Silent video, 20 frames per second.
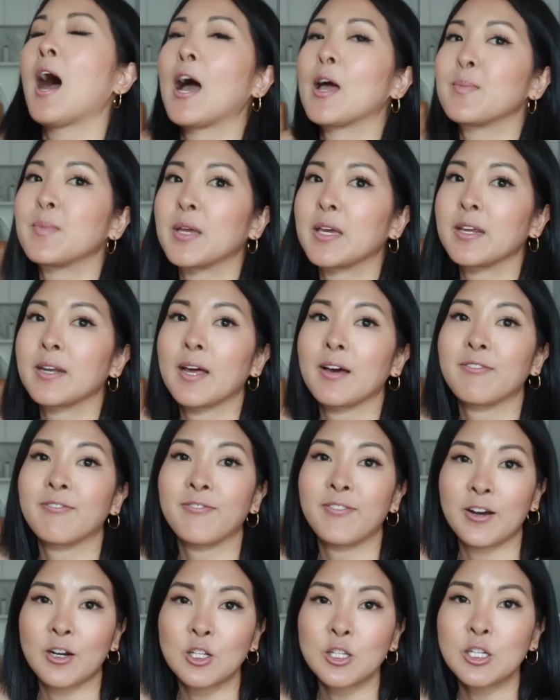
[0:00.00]
I made a
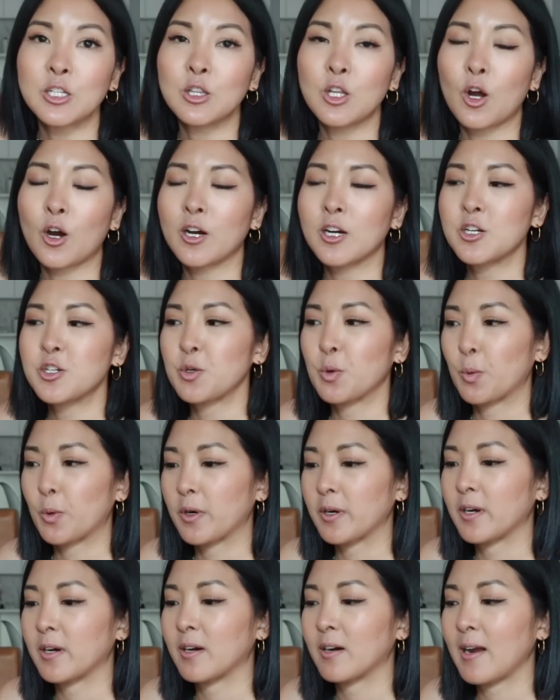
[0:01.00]
fairly large
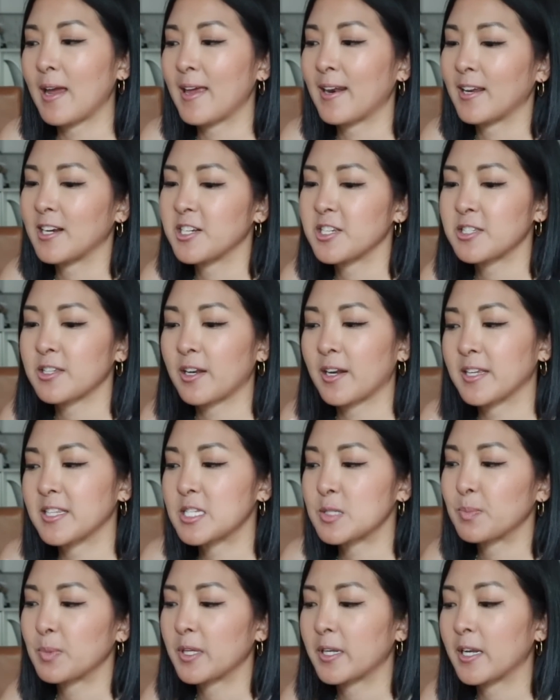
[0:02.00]
order and I just thought I'd
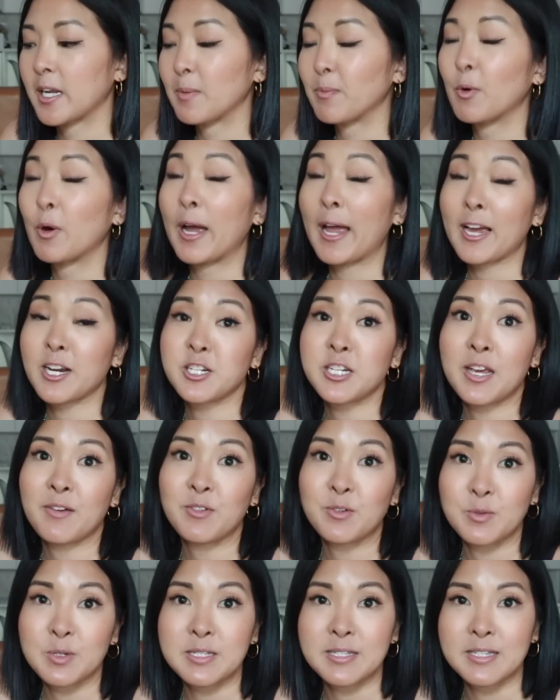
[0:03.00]
split it up. Well, I actually
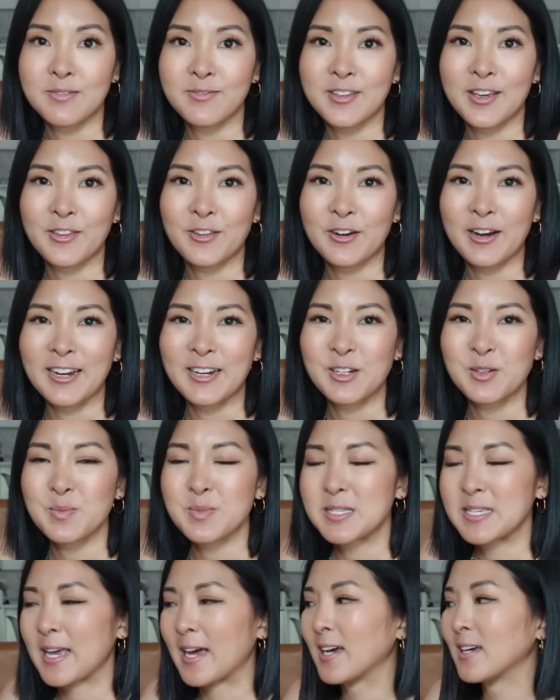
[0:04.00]
haven't received the other
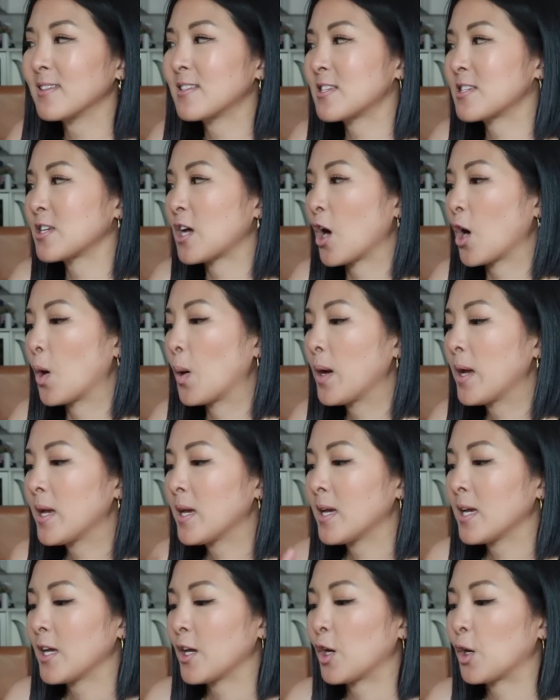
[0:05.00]
items yet, so
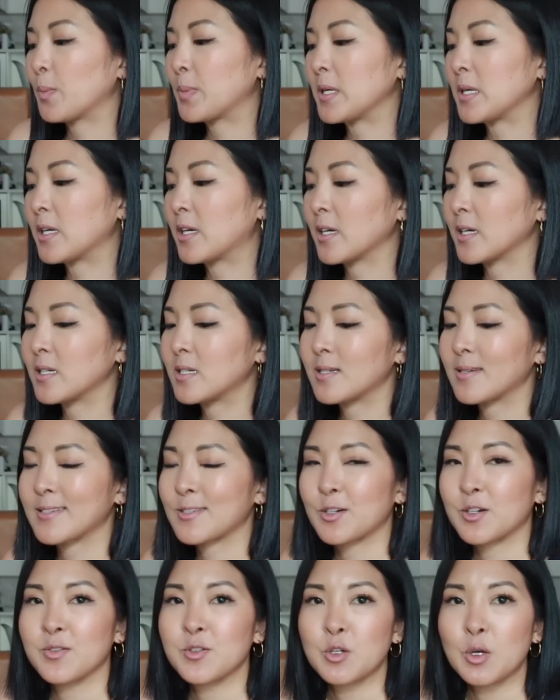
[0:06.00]
it'll be good to
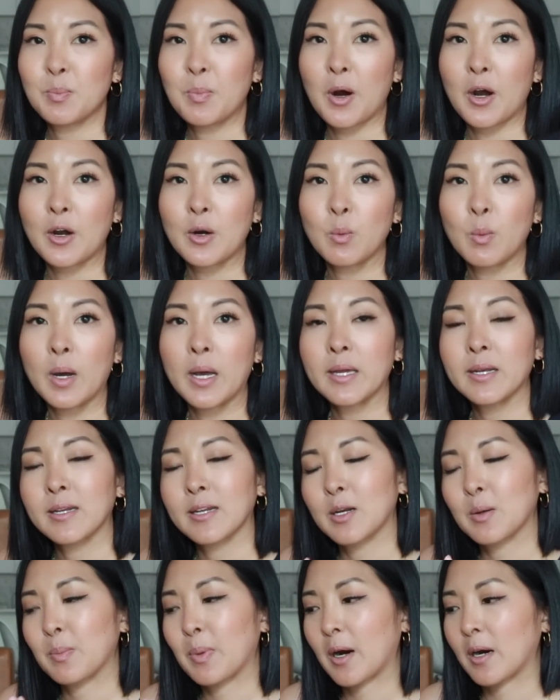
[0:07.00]
sort of do a part one
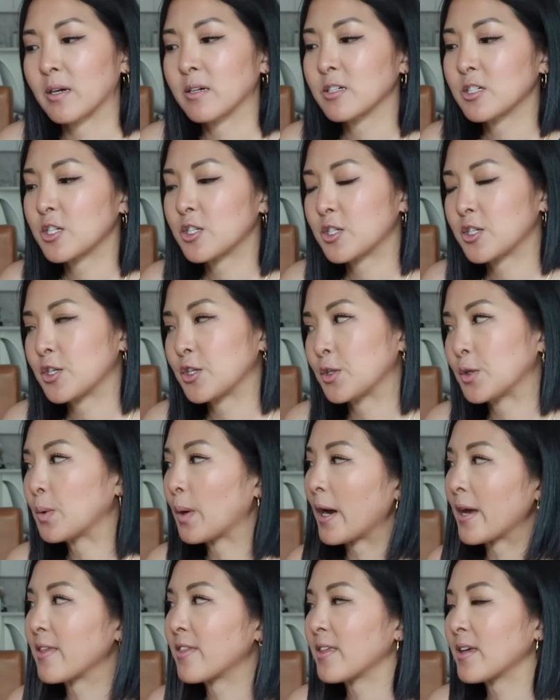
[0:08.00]
and a part two,
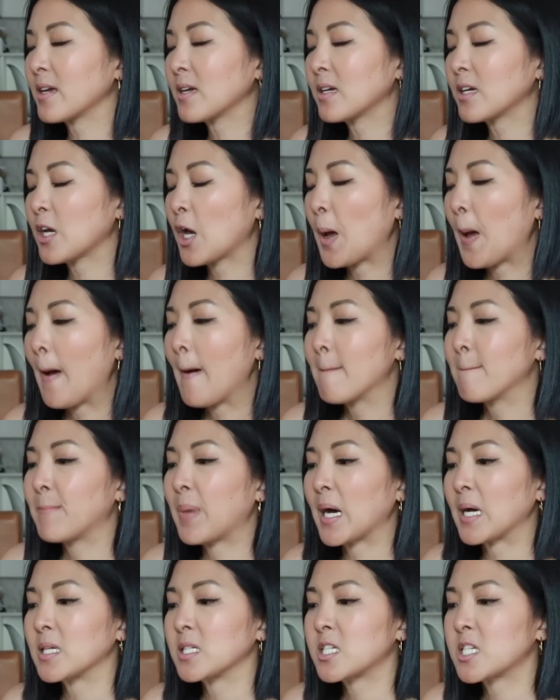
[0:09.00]
I think.
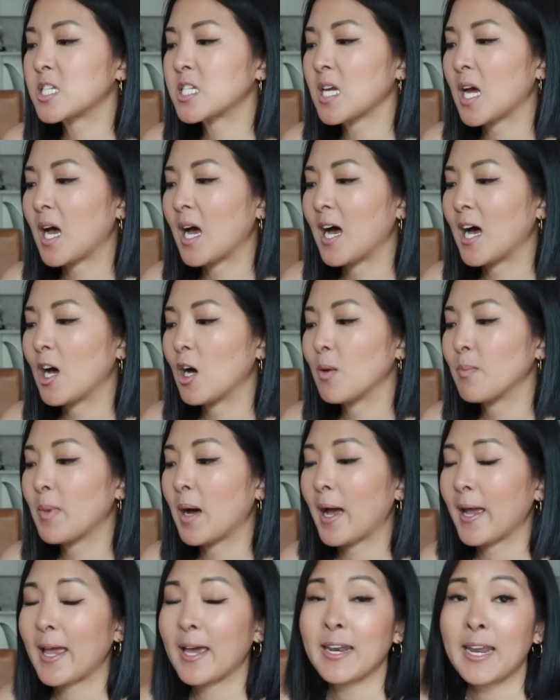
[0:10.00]
But um,
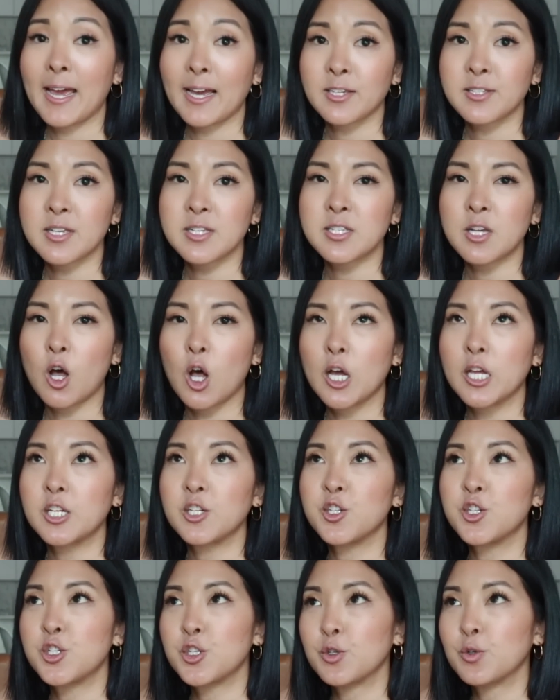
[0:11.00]
I had access
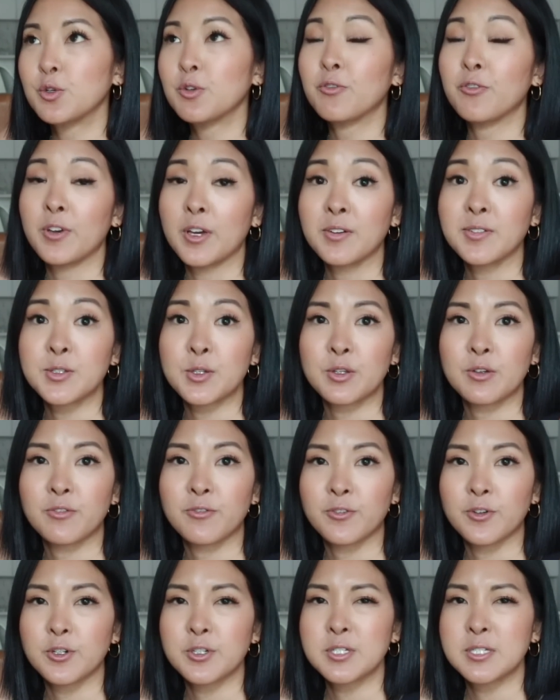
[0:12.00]
on June 5th, so the
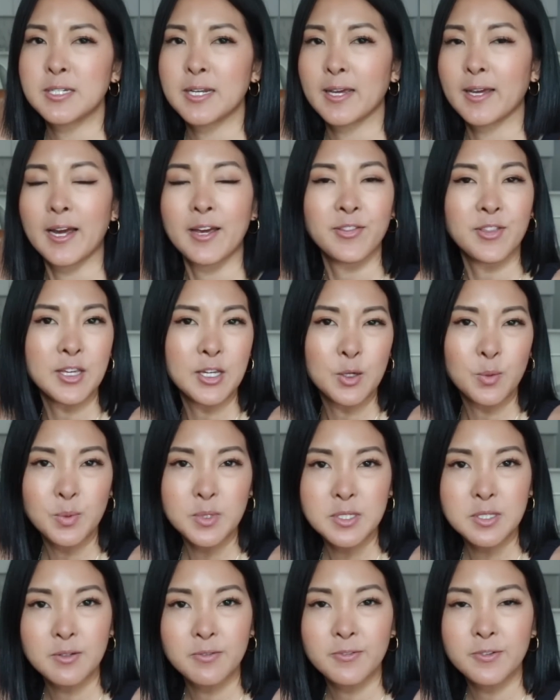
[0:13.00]
first day. I think it
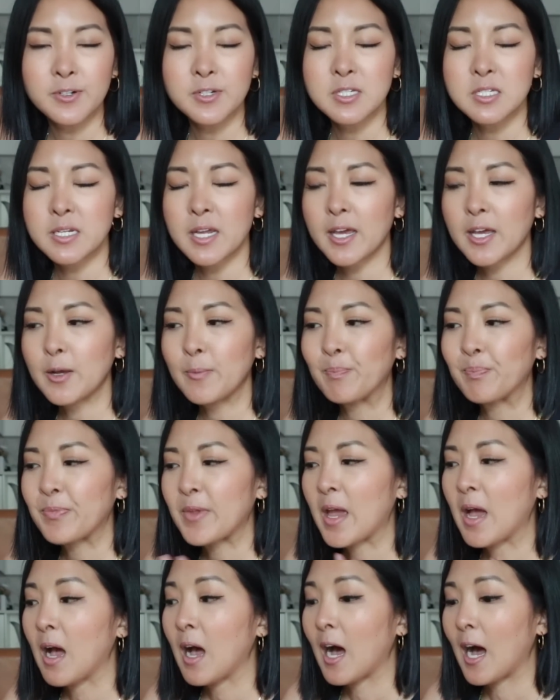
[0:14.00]
was the first day.
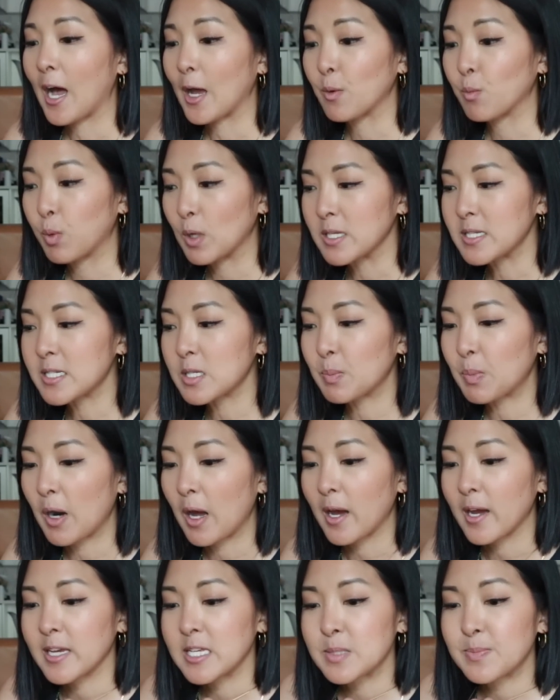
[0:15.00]
I was
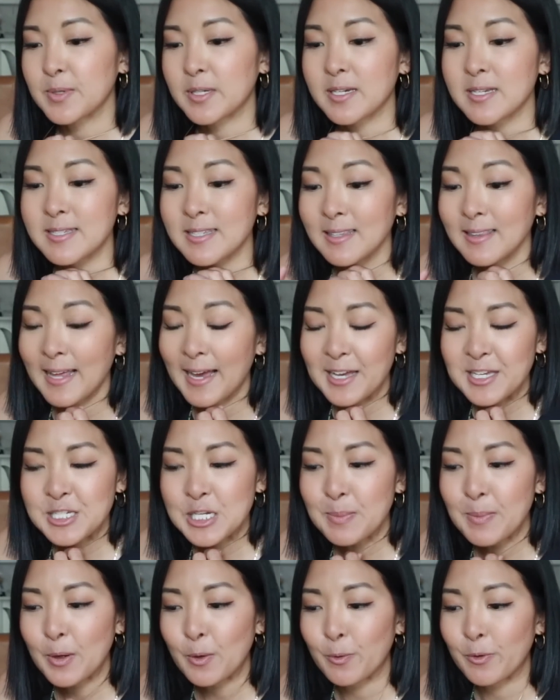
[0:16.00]
surprised because the last
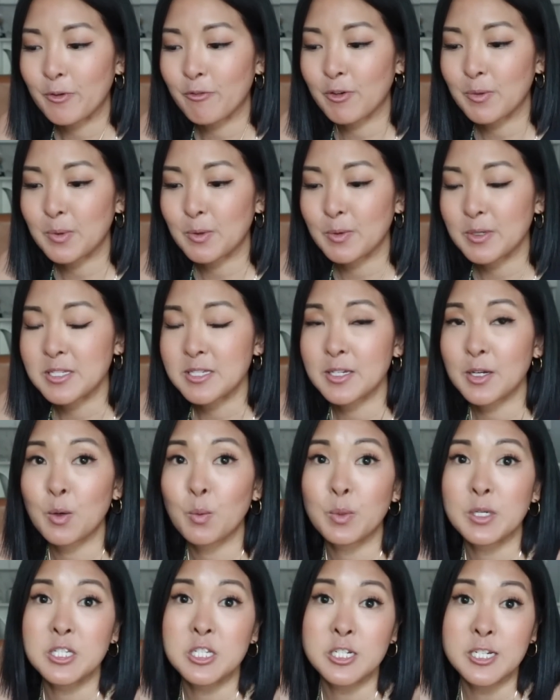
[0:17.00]
time I ordered from Aritzia
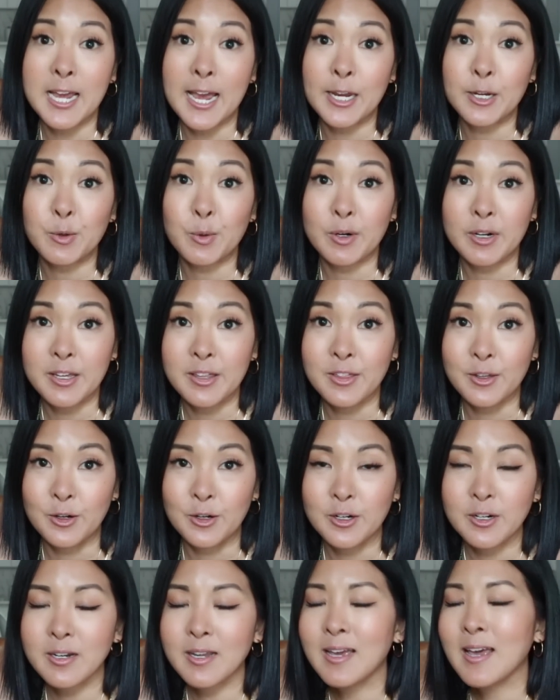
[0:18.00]
was January
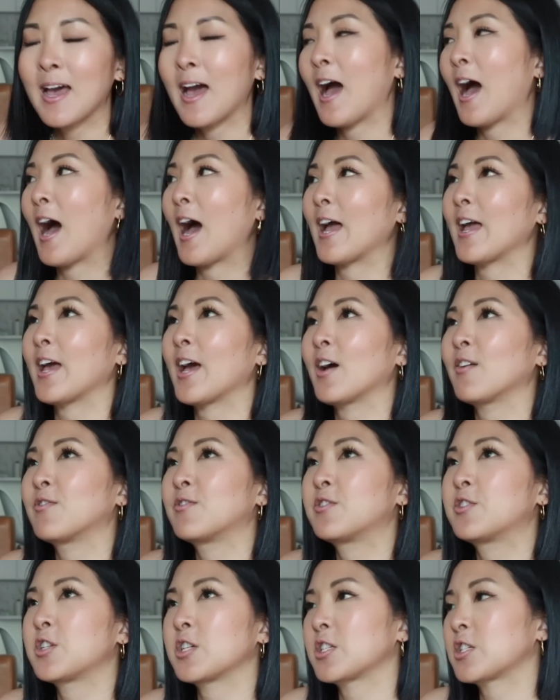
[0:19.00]
3rd. I
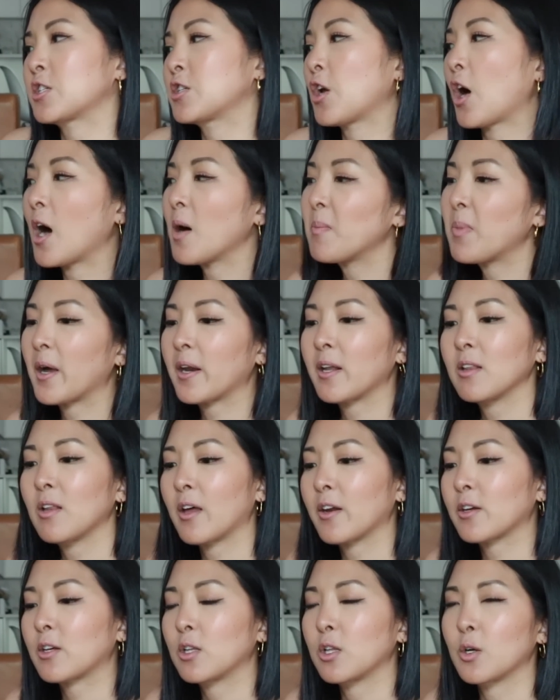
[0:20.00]
have just not bought a
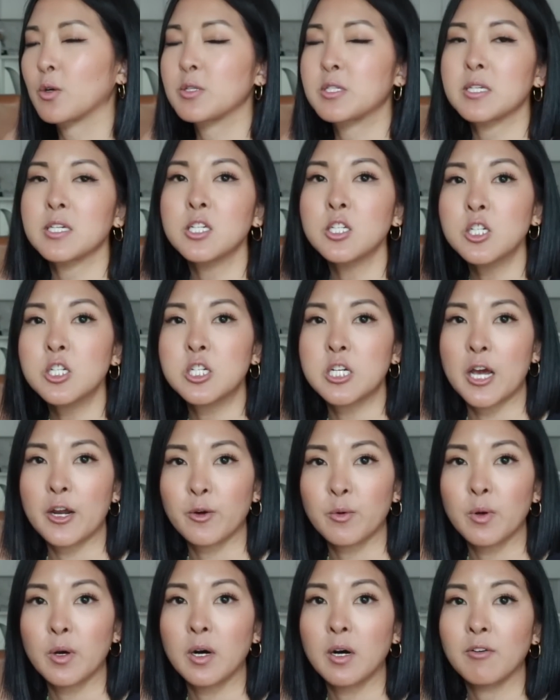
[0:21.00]
lot of clothes in
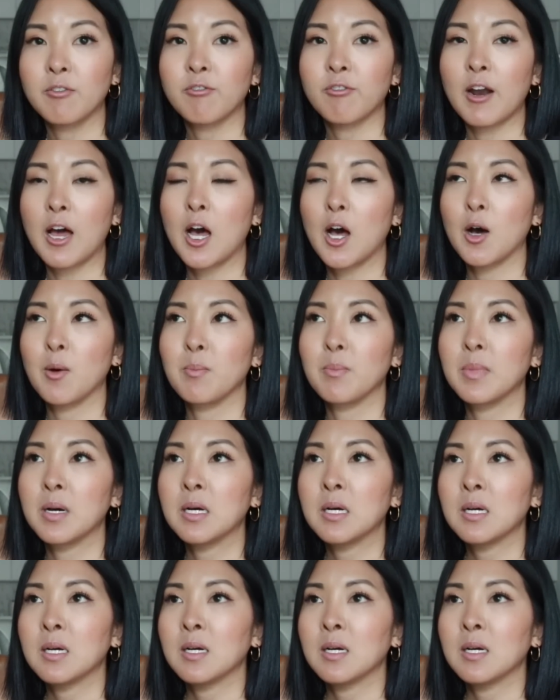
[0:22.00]
general from